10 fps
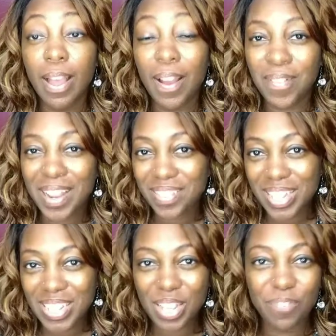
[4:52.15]
Alright,
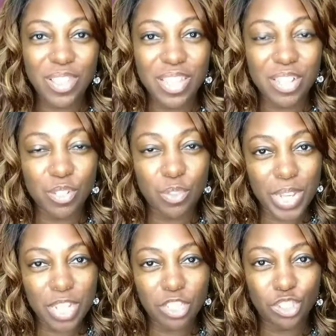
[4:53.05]
that's it for this
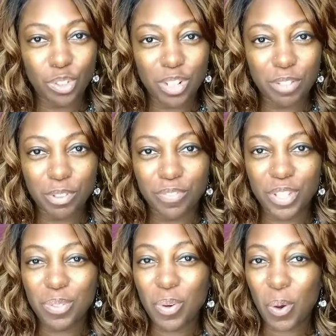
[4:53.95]
sweet and short
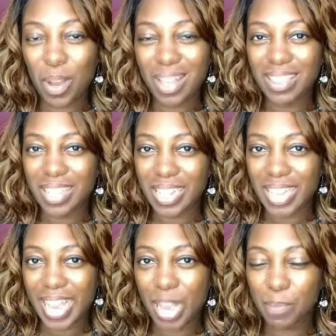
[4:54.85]
review on the
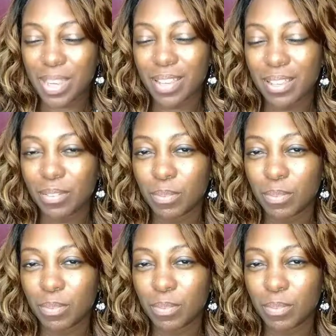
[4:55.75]
Gabi.